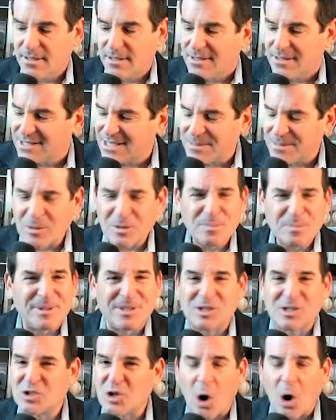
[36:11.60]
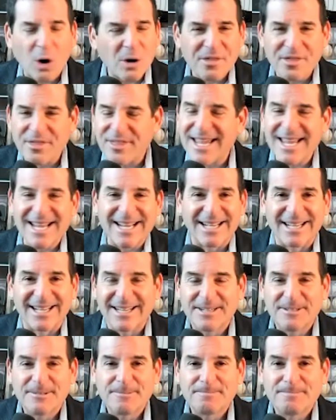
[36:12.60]
It's the most bizarre thing.
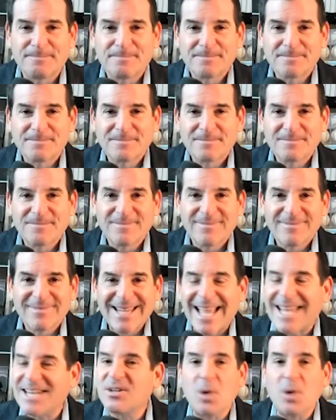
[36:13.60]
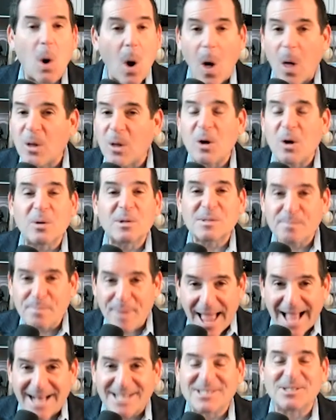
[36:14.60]
And it all goes
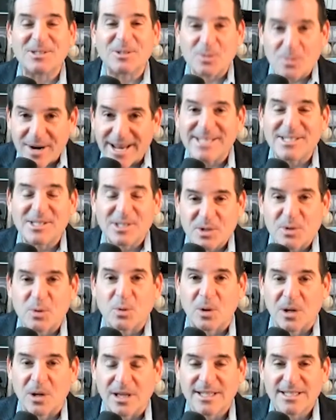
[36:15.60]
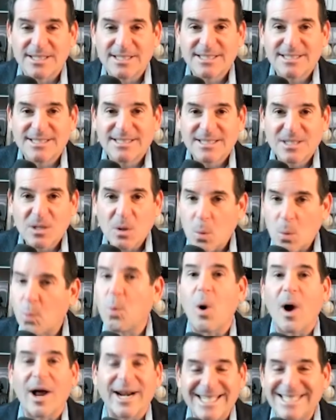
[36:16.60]
back to grade school.
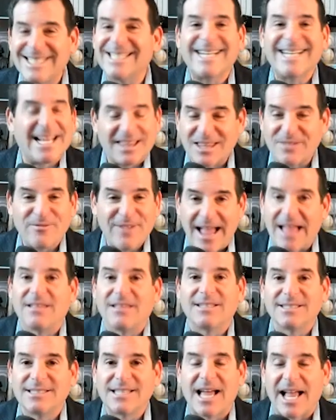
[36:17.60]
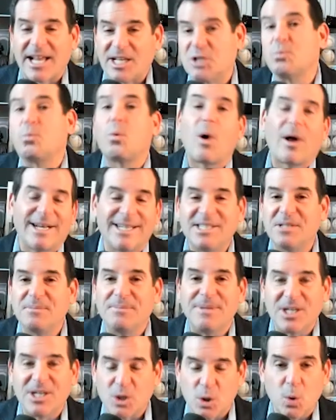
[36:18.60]
Wanting to get the Valentines, wanting to
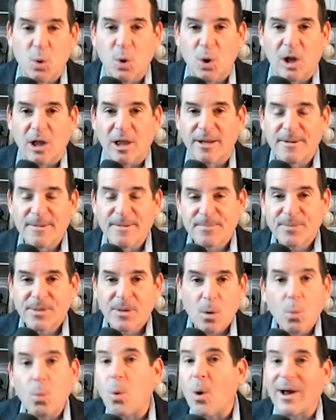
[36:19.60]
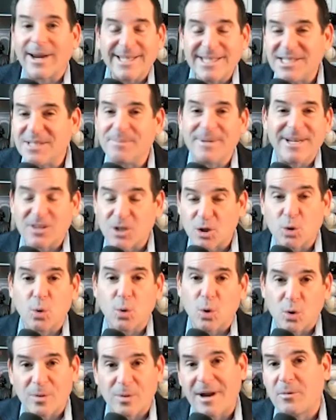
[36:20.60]
be cool, wanting to be in the
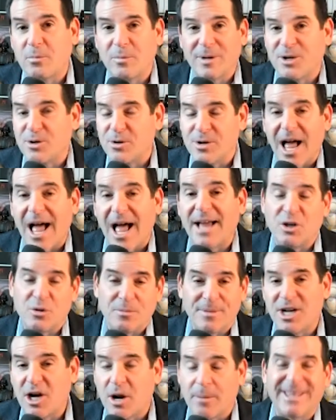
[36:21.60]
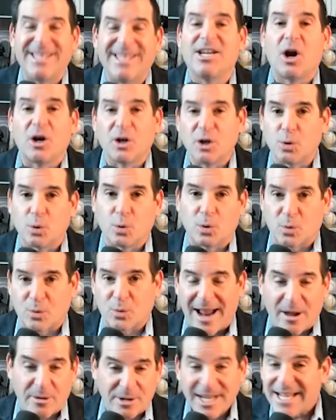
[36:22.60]
cool crowd. And when you're not, you become in the uncool
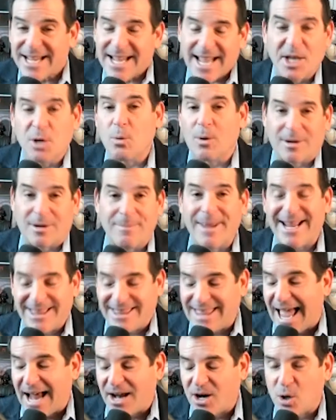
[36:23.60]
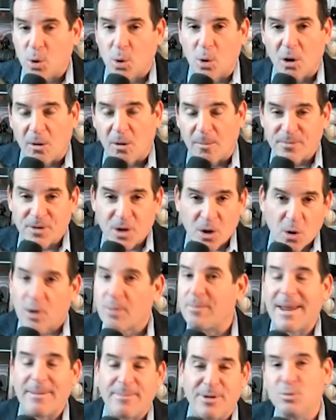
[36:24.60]
crowd and you want to make that cool. Or
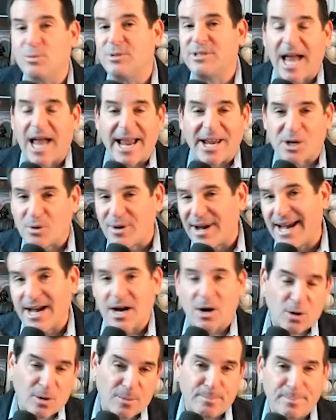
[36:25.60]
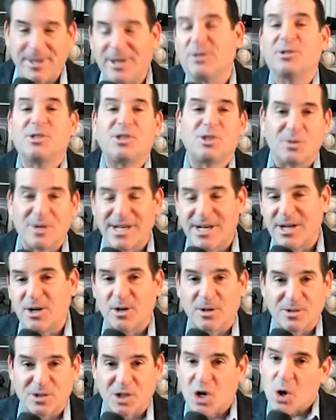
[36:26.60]
maybe you dye your hair or pierce your
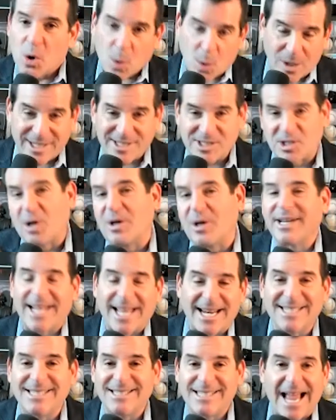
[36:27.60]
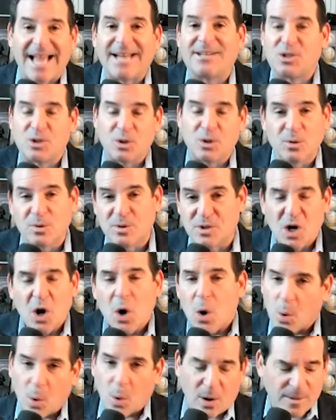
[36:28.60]
ears or start getting tattoos
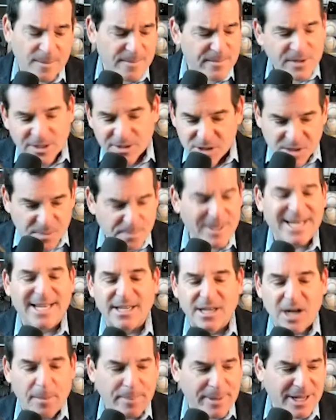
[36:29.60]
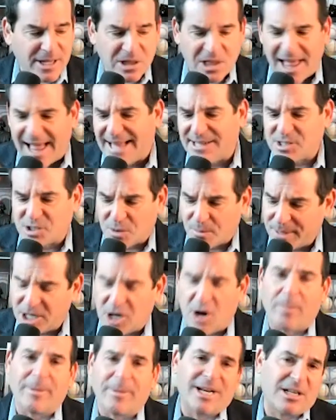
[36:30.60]
or speaking up in class or
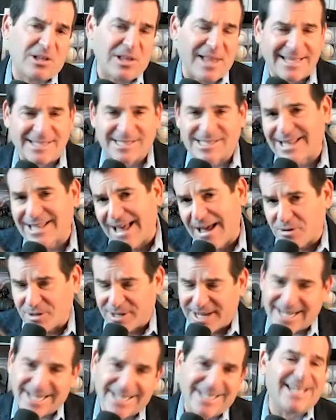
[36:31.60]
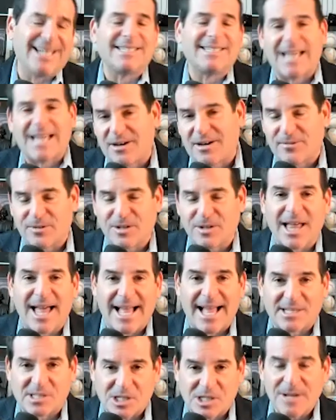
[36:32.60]
becoming a class clown or getting kicked out of
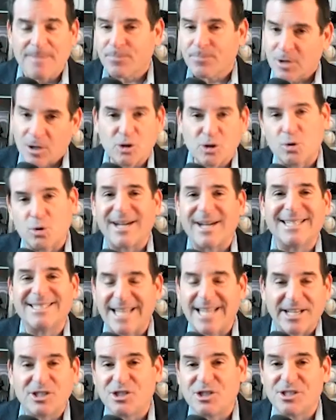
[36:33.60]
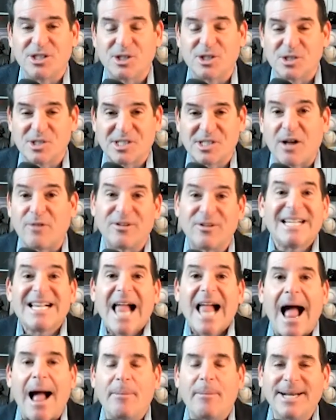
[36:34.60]
class, drawing attention to yourself.
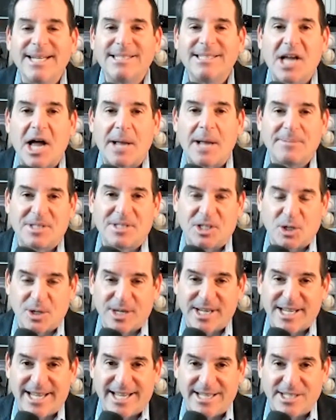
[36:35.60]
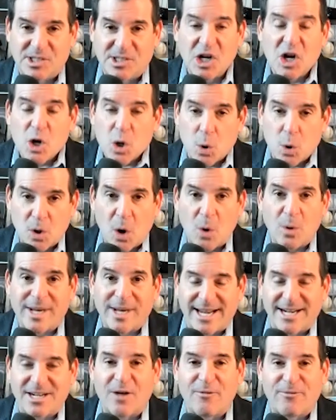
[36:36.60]
How many times do your kids who don't
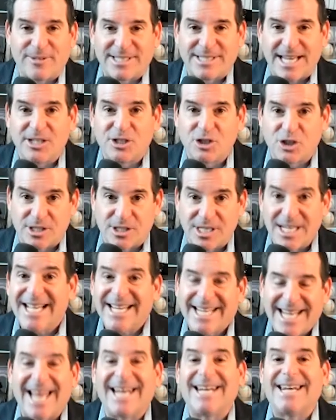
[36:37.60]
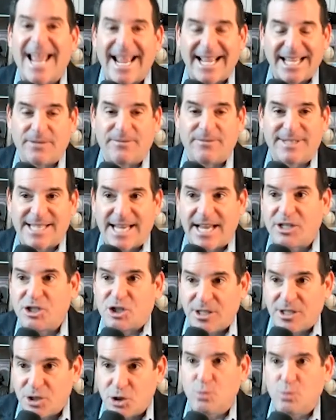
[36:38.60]
get enough attention get negative
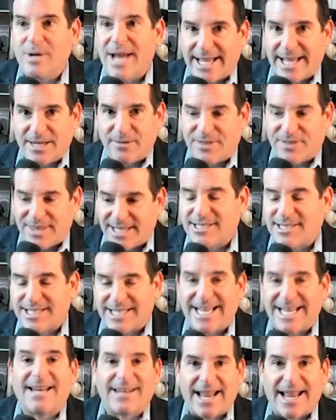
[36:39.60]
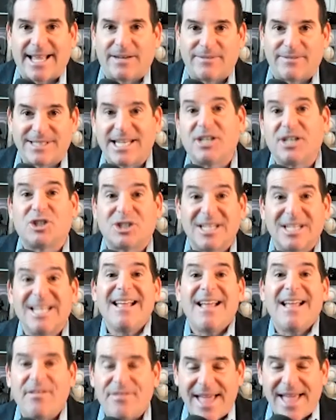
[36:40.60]
attention and do negative things to get negative attention?
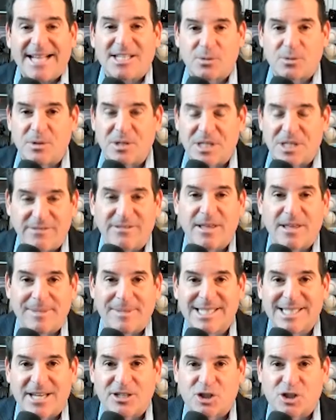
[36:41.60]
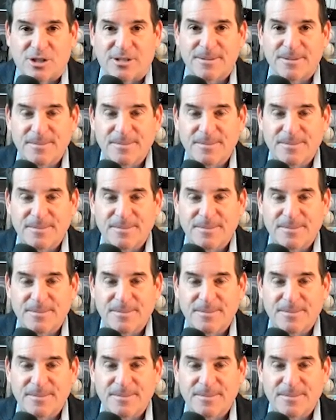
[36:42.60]
And that's when you give them attention.